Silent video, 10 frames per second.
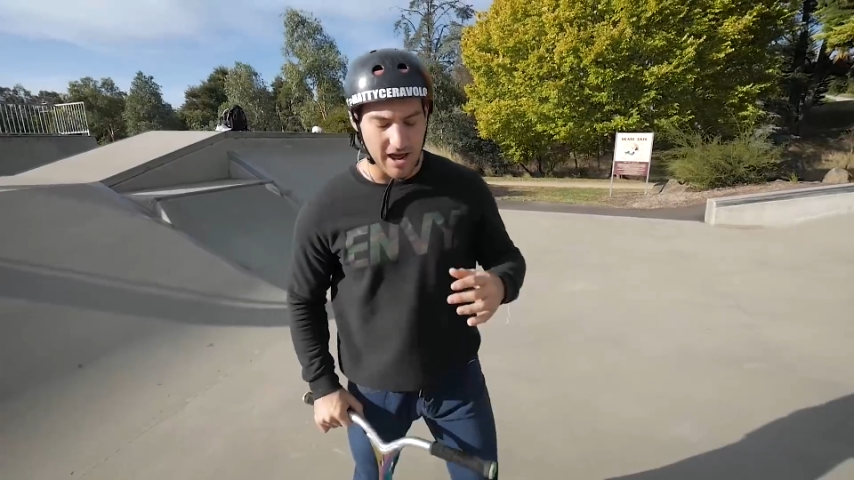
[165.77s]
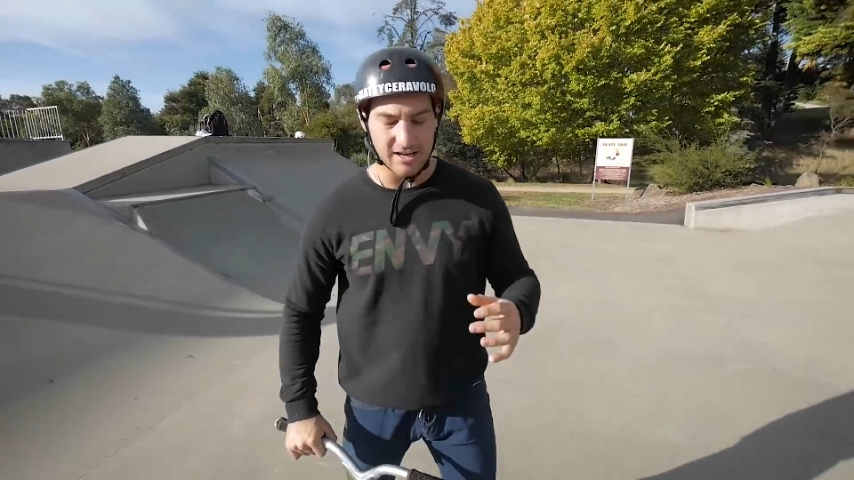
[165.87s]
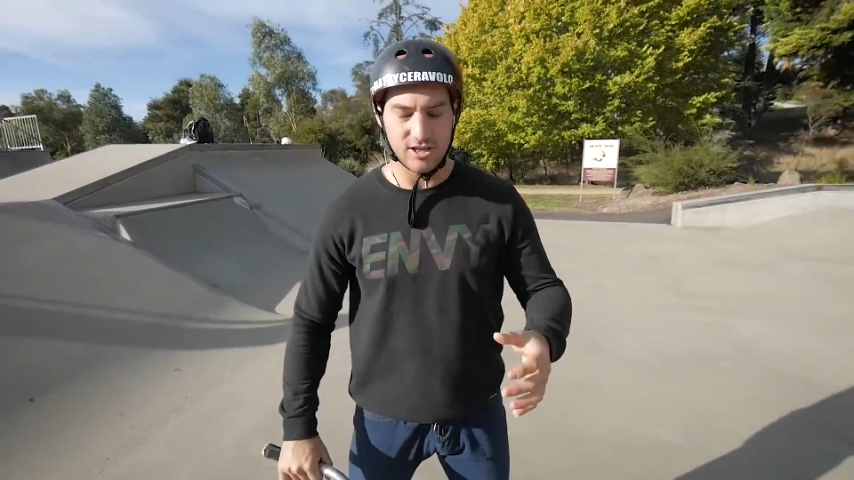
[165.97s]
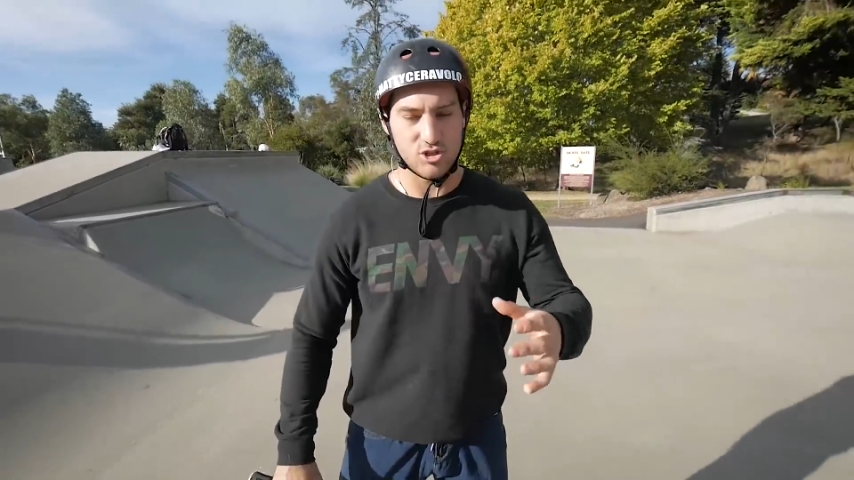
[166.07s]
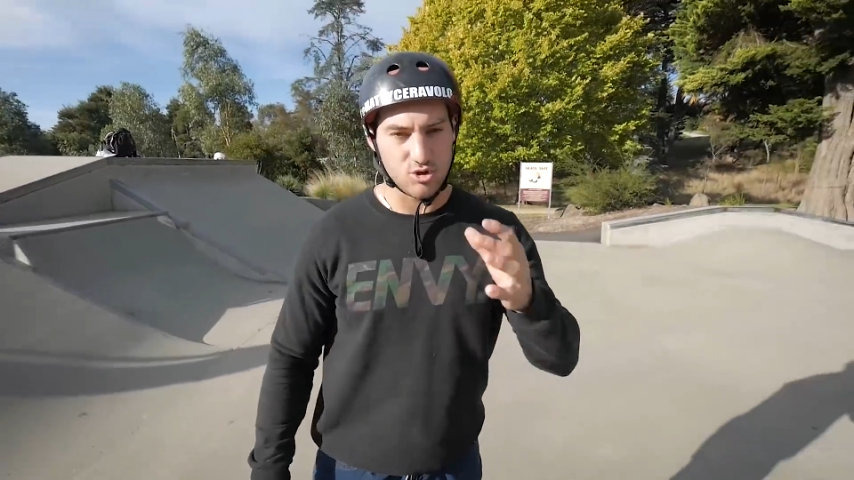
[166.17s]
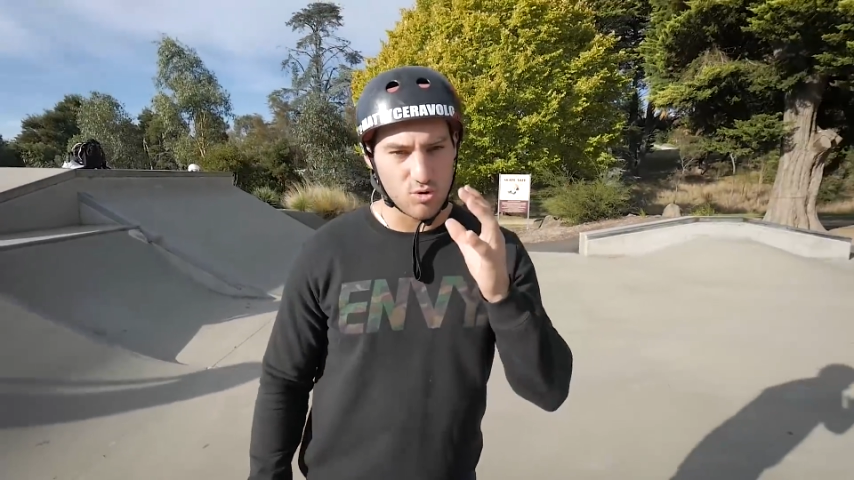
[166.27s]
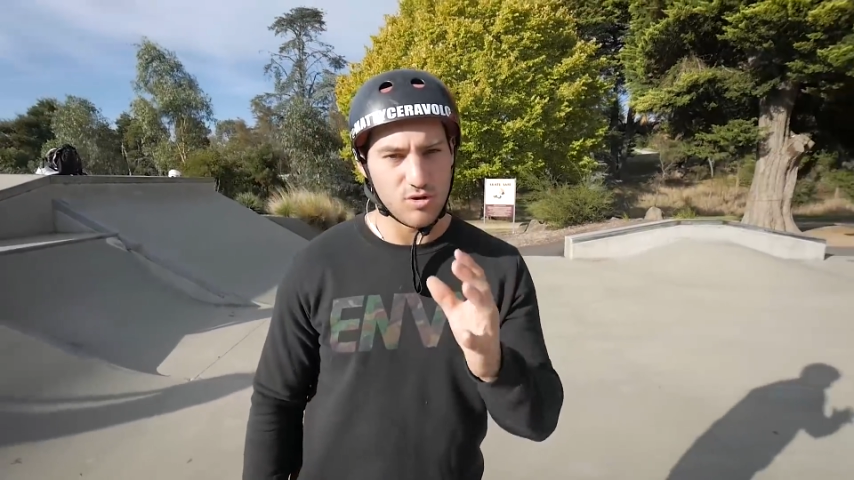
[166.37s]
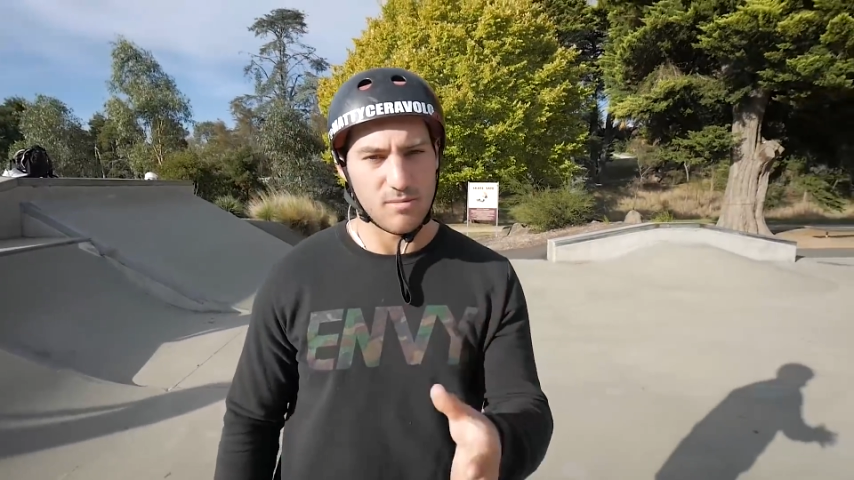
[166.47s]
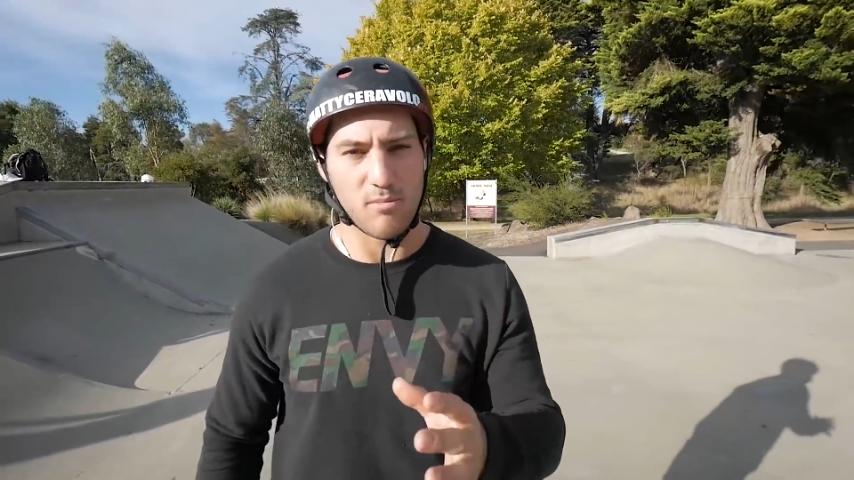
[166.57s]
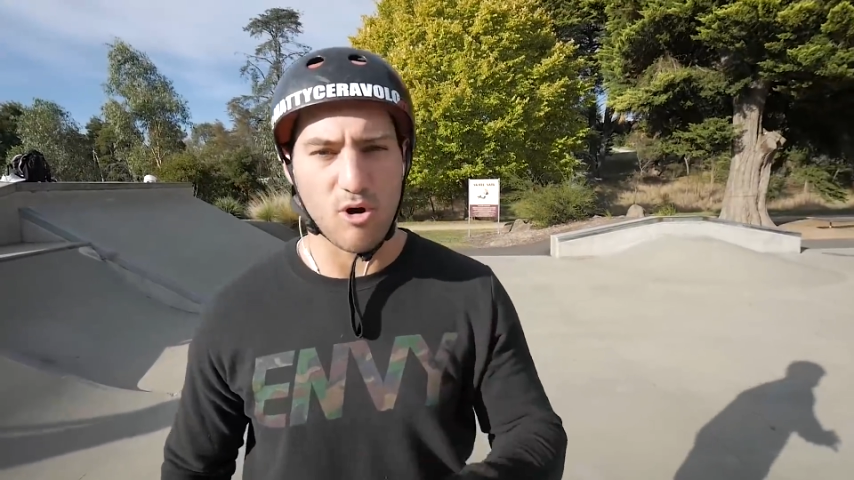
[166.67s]
how to do
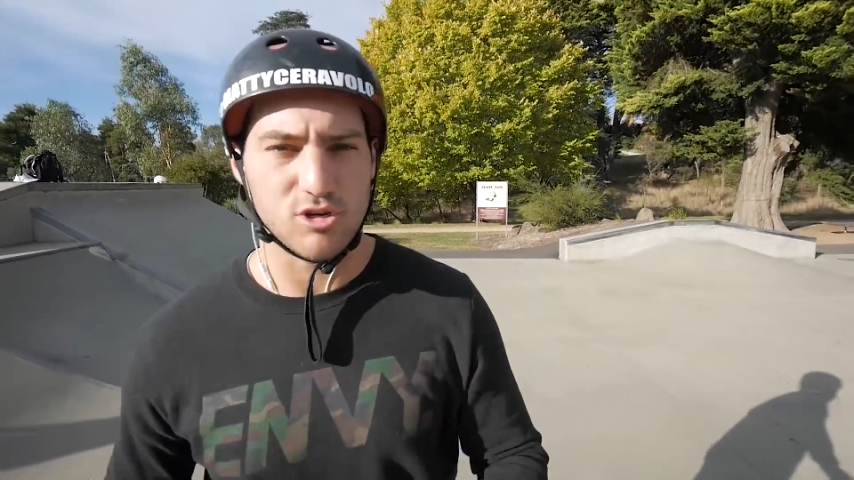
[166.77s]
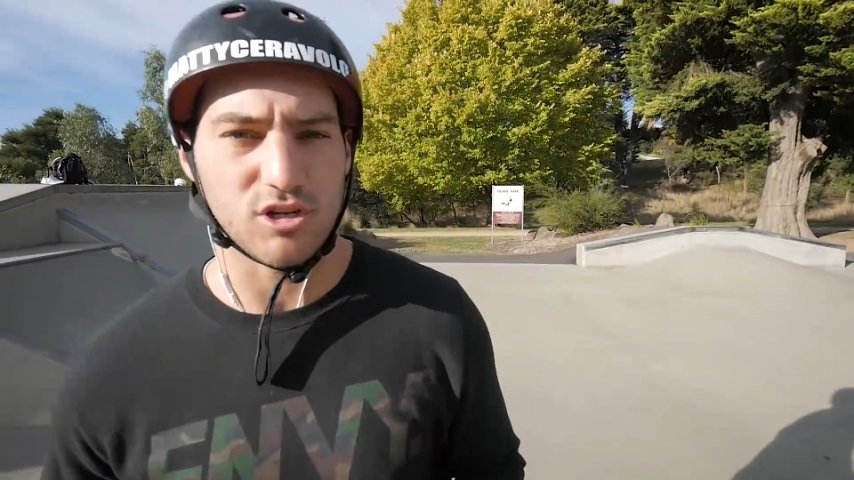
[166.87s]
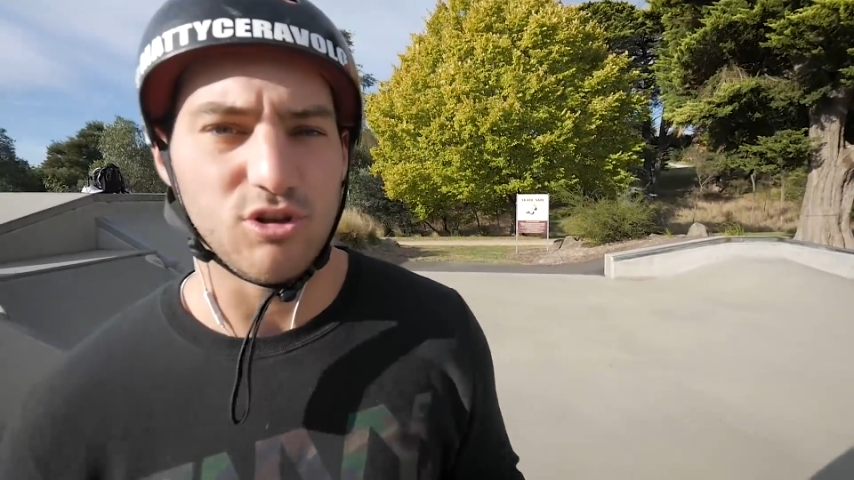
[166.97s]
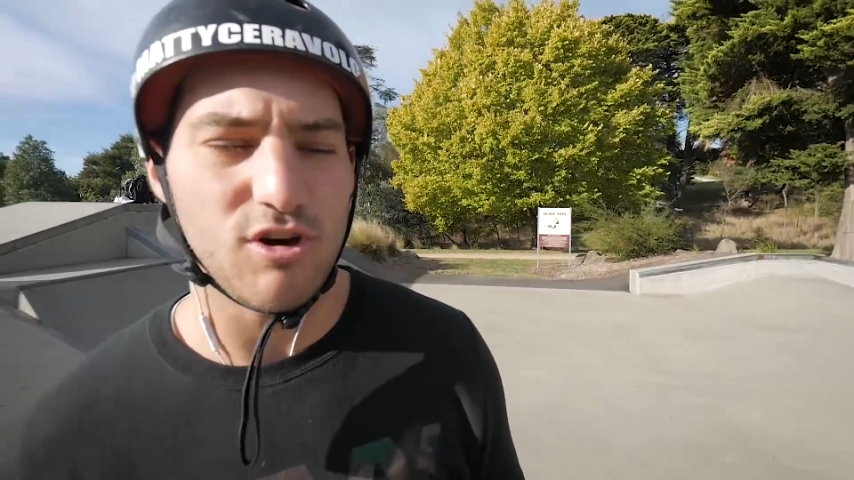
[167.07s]
the motion,